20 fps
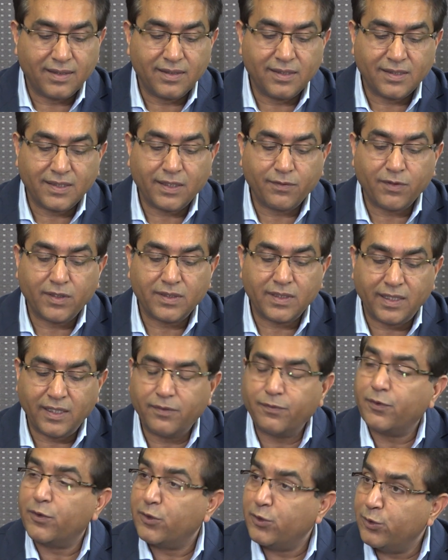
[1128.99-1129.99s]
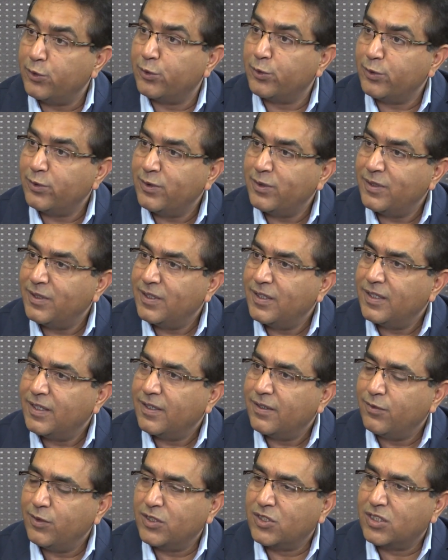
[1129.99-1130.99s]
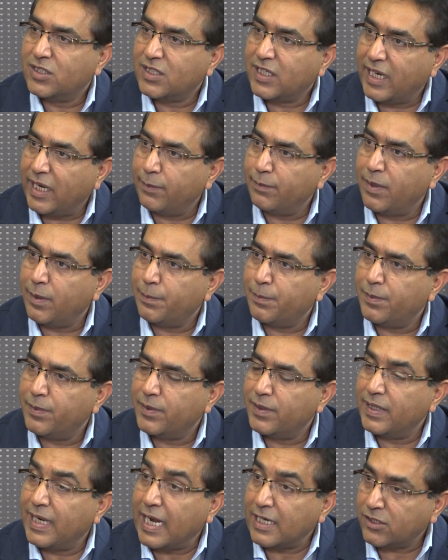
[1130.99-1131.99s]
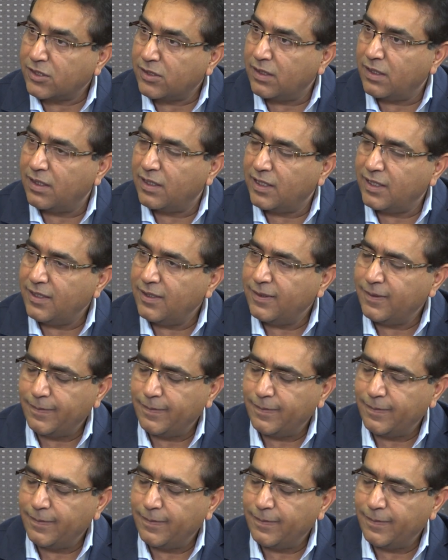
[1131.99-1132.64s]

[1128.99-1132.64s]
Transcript: this thing was "in it for you," which came up nationally,